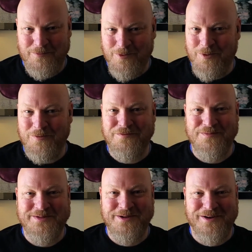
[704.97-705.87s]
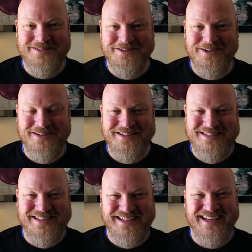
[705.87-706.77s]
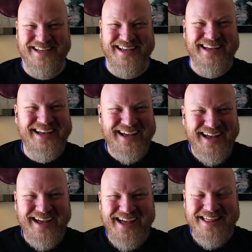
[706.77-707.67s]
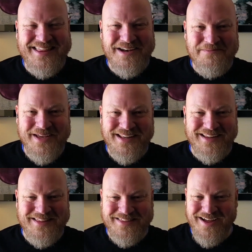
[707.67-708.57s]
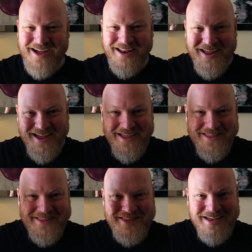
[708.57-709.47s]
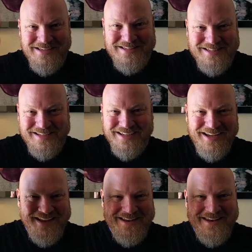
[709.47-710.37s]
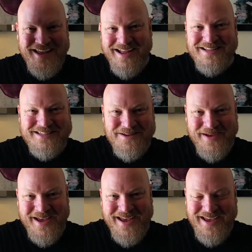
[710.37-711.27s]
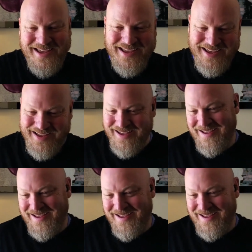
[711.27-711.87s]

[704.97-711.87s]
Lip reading: rolled from Circus Circus. And then immediately thought, this needs to be